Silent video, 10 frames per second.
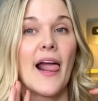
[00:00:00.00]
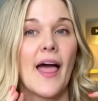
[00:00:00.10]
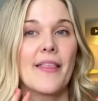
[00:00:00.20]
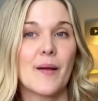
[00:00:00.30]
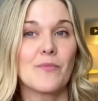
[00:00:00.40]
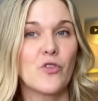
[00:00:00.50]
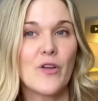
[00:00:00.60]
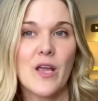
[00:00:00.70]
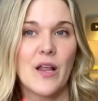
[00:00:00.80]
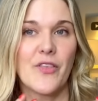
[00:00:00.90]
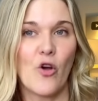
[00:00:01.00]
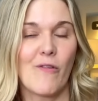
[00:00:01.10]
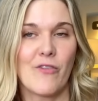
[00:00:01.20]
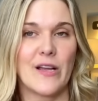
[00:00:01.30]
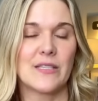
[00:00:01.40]
And then I'm looking at the
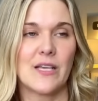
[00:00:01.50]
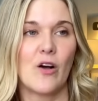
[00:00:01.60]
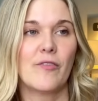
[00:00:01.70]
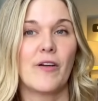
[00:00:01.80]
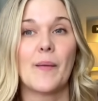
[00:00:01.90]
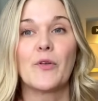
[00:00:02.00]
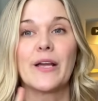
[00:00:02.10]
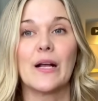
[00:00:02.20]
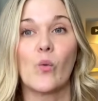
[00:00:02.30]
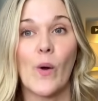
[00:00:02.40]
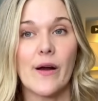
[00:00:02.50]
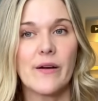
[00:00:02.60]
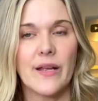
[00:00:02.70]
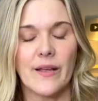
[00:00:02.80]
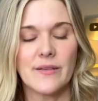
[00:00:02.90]
ovary itself. I'm looking at where
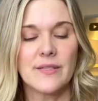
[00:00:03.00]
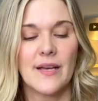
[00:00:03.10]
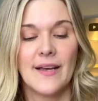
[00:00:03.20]
it is.